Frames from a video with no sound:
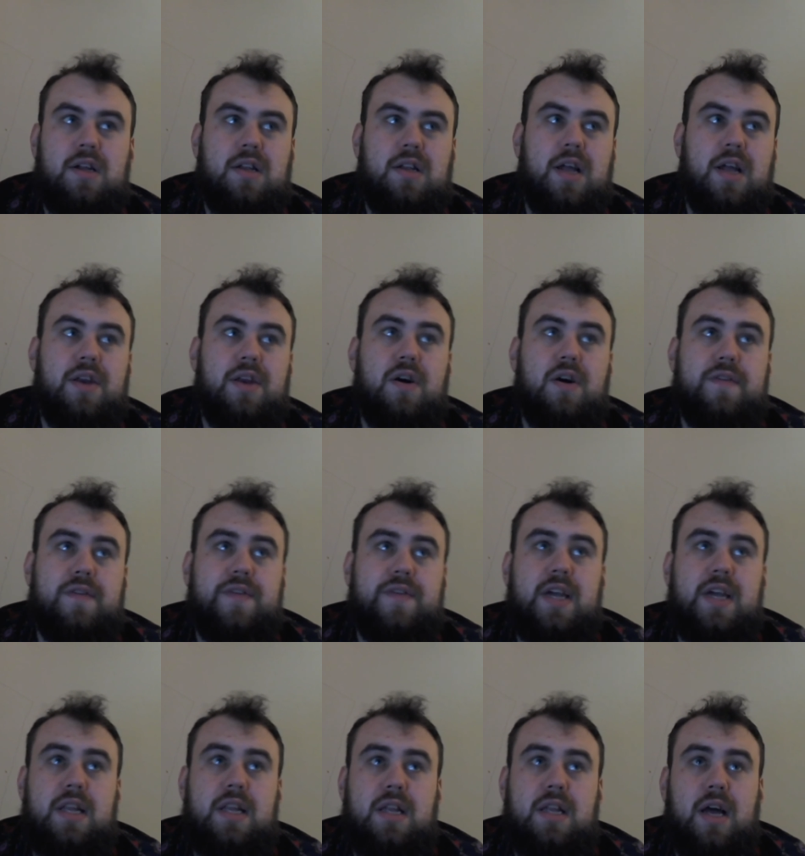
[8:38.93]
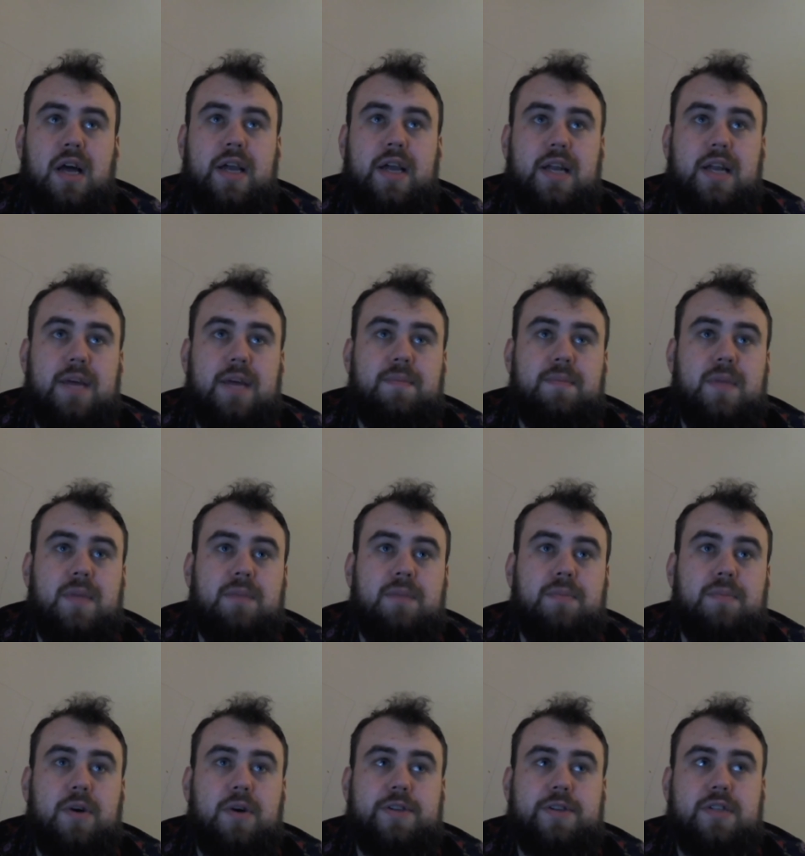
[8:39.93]
like not feeling like an um,
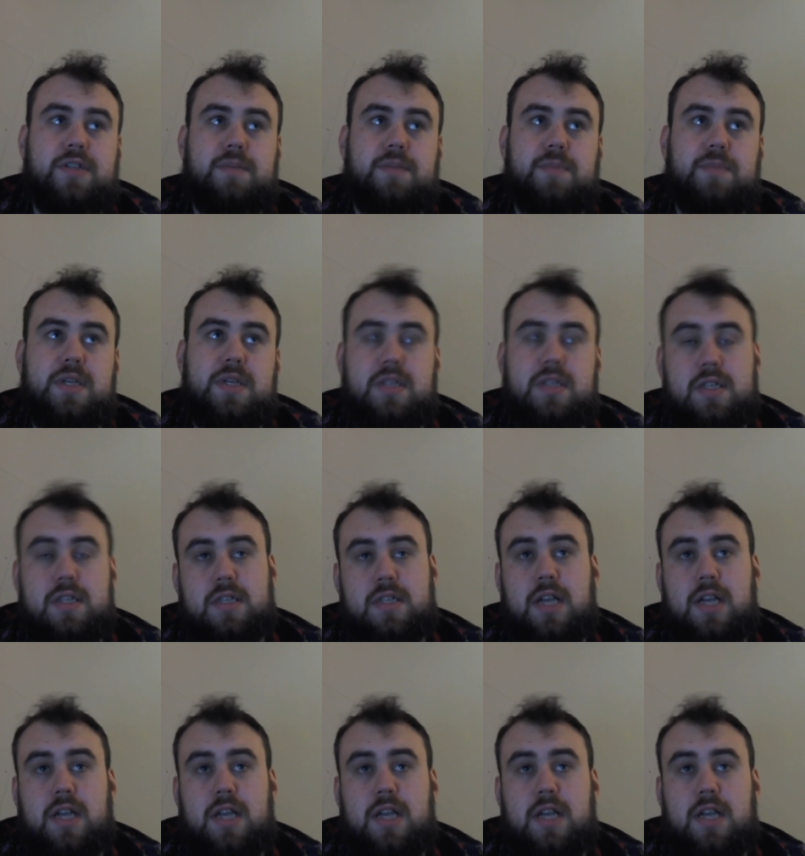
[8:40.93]
imposter because as